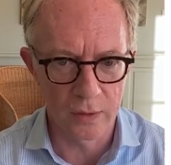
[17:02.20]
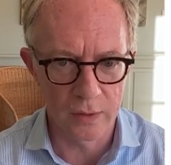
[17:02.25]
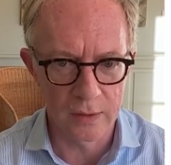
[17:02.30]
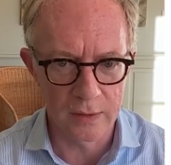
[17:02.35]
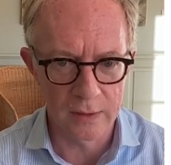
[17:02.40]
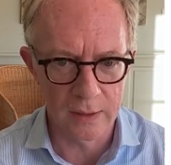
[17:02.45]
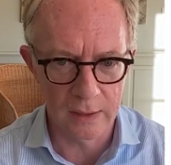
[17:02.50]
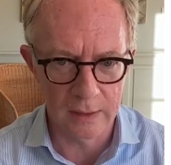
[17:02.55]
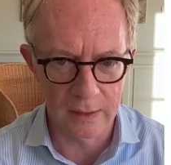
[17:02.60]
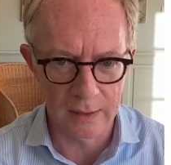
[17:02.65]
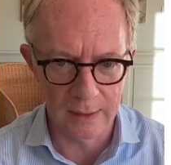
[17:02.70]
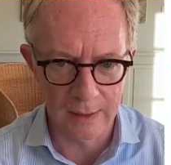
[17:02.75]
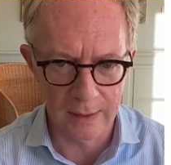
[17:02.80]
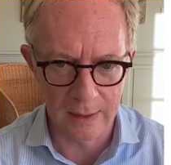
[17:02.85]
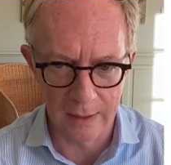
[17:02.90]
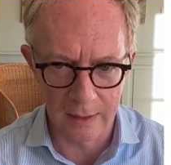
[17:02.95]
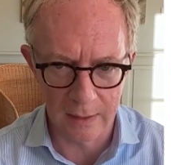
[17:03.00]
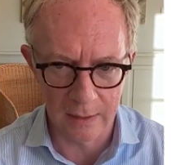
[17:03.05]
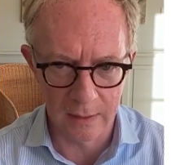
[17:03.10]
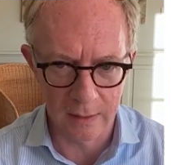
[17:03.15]
a second
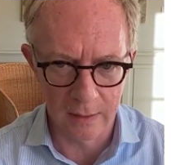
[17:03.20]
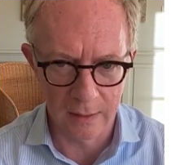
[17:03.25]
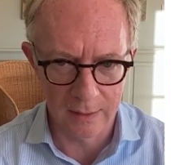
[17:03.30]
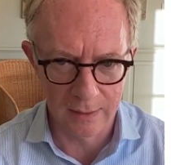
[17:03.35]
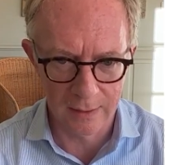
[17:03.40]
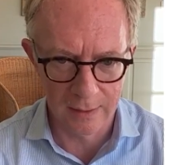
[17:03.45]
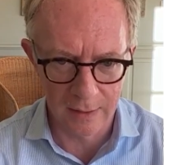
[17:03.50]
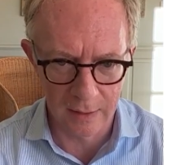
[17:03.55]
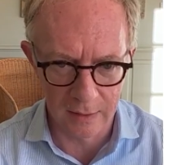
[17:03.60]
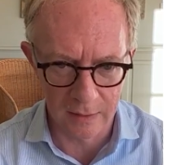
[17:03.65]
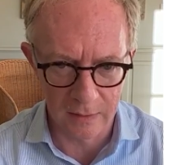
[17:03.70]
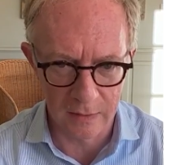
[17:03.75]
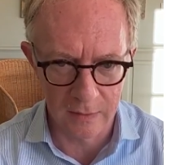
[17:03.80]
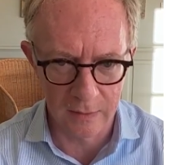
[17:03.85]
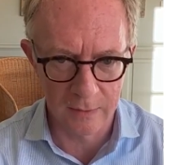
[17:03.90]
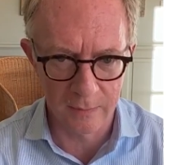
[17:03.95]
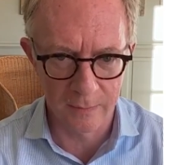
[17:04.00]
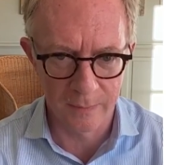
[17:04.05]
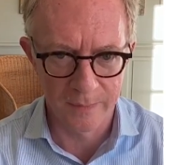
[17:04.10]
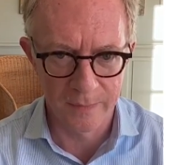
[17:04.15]
line
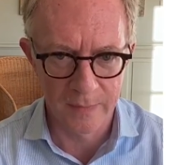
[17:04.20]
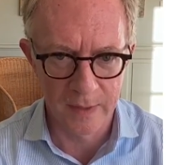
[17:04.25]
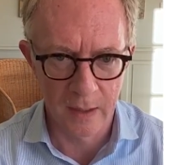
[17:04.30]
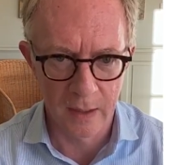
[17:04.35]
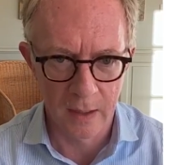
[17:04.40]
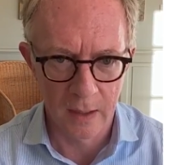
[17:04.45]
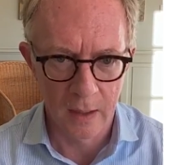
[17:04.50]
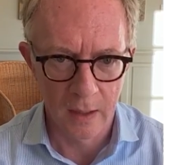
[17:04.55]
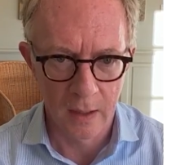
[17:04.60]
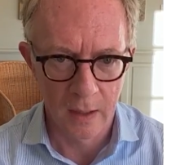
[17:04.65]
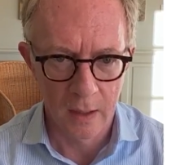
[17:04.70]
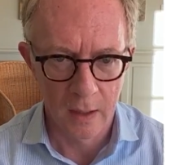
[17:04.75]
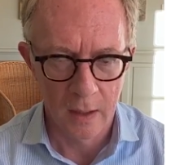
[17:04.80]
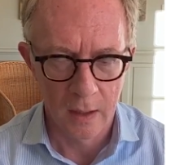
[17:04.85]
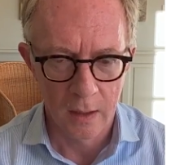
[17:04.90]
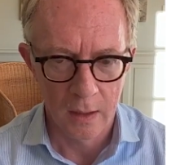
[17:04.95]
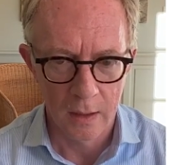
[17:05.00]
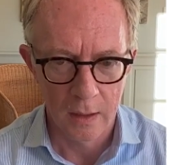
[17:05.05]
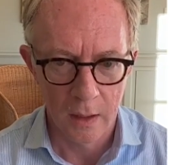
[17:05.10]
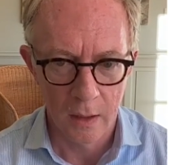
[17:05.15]
test.
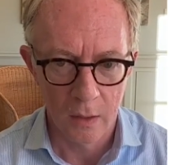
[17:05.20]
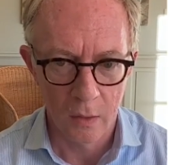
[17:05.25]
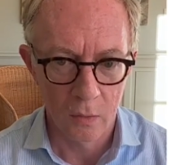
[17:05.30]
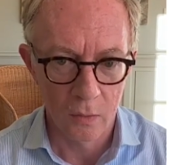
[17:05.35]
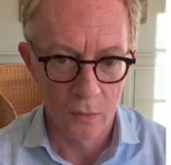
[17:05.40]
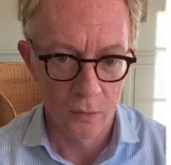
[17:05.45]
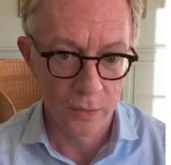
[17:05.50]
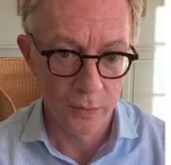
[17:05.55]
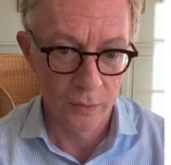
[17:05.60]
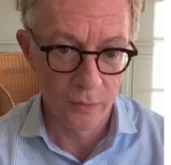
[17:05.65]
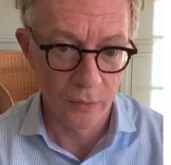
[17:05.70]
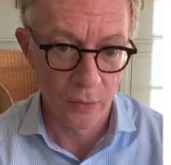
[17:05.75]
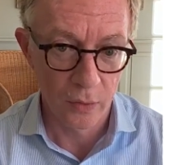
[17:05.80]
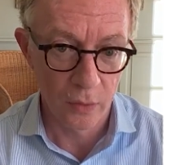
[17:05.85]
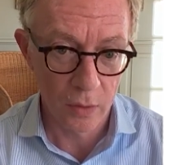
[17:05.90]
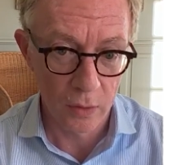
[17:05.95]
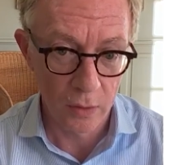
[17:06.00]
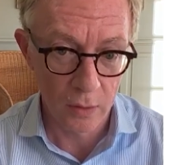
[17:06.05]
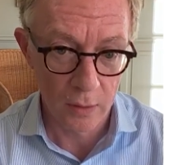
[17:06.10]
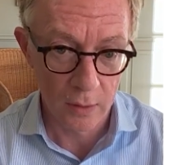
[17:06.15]
Now,
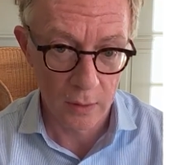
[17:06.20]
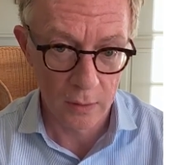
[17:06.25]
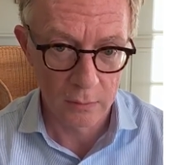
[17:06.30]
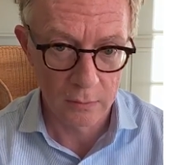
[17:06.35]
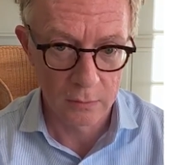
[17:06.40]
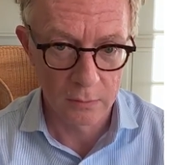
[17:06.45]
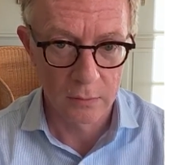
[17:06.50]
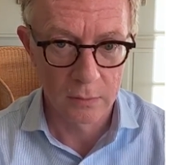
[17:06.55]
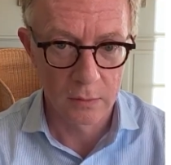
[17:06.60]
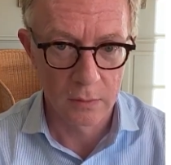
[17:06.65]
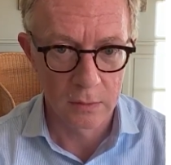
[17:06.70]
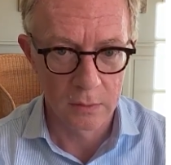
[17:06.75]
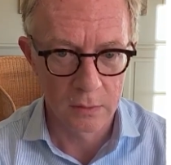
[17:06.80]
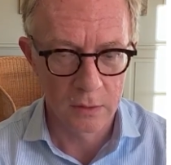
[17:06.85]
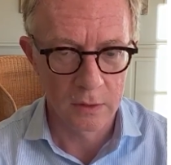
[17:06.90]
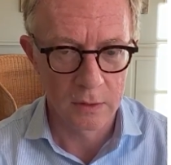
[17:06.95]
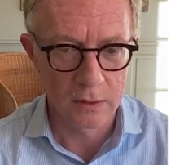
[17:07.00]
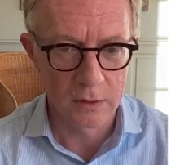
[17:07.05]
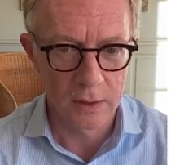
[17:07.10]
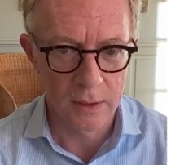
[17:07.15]
FIB4
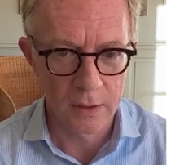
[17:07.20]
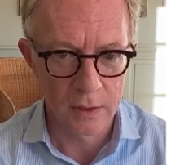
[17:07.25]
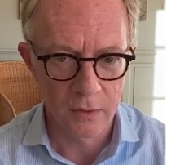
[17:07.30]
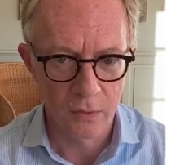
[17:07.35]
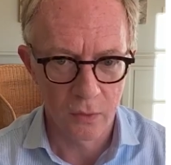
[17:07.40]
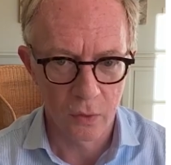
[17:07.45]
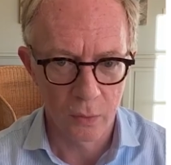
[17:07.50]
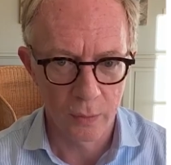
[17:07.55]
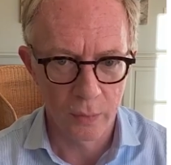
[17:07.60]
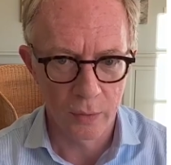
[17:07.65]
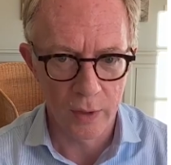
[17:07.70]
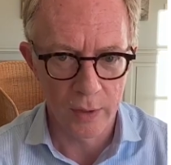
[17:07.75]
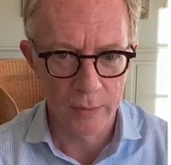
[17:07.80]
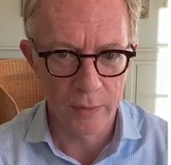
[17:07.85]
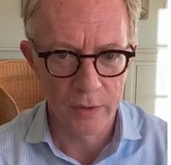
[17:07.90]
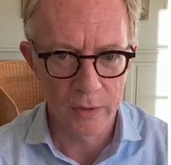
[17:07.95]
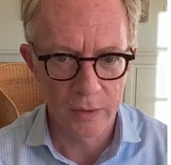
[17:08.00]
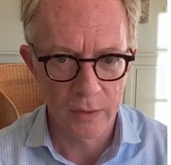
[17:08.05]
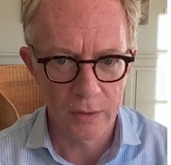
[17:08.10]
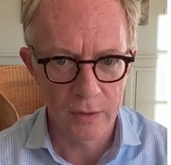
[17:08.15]
contains 4
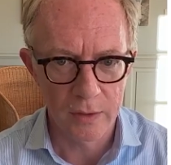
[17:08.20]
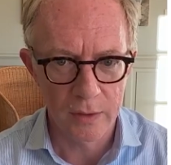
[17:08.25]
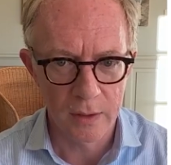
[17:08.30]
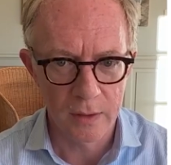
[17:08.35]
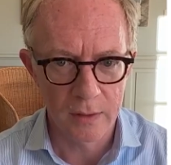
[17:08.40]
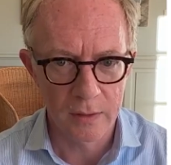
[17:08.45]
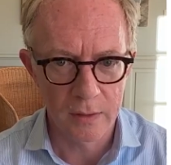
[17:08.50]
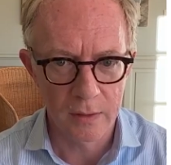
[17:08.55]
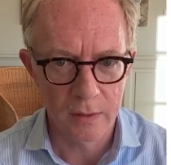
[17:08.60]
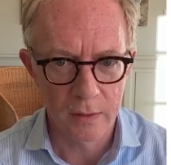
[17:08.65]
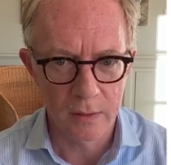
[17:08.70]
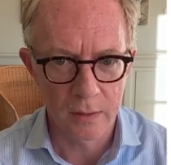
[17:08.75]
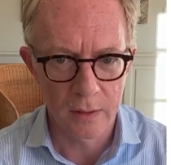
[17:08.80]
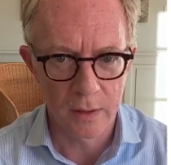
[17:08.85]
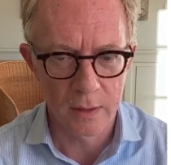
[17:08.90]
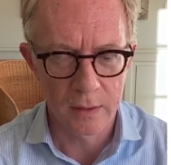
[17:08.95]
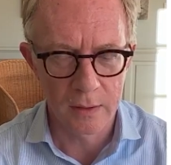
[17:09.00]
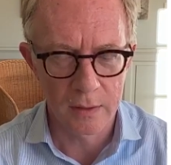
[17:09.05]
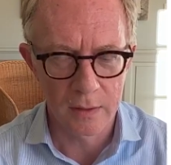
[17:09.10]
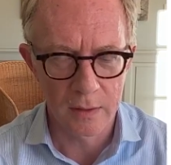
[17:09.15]
parameters,
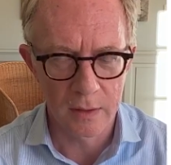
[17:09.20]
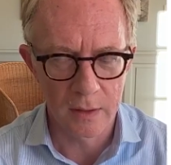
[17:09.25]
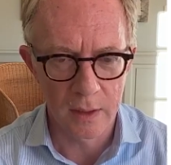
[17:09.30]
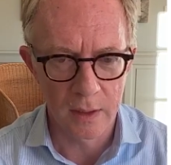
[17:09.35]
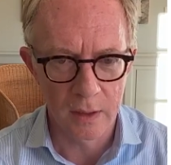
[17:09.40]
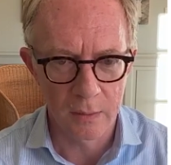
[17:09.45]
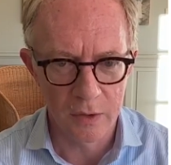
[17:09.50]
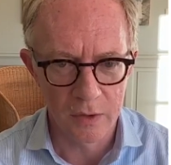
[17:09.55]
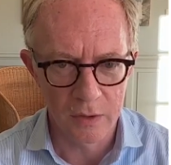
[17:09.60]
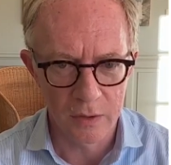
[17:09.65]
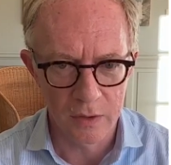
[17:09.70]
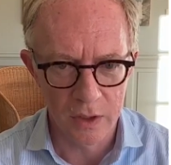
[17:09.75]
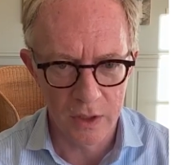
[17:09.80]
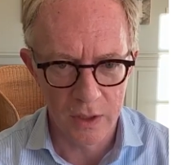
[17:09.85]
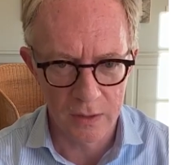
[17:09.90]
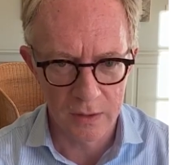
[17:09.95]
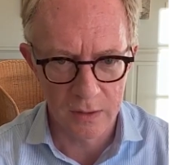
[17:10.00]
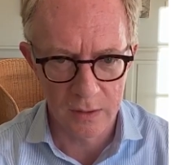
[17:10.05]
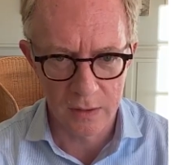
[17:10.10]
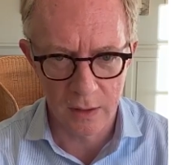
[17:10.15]
as the name
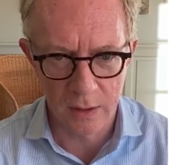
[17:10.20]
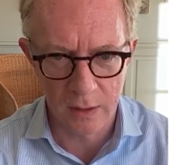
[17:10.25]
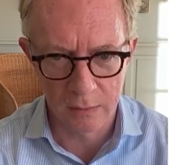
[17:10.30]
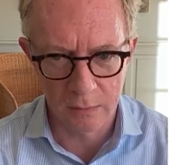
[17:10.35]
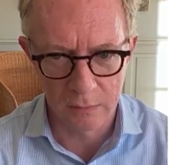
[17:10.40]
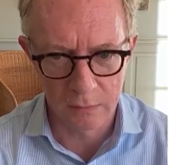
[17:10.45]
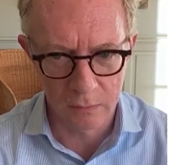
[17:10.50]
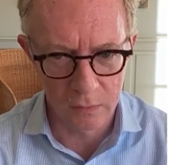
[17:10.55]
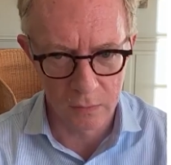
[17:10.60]
suggests, and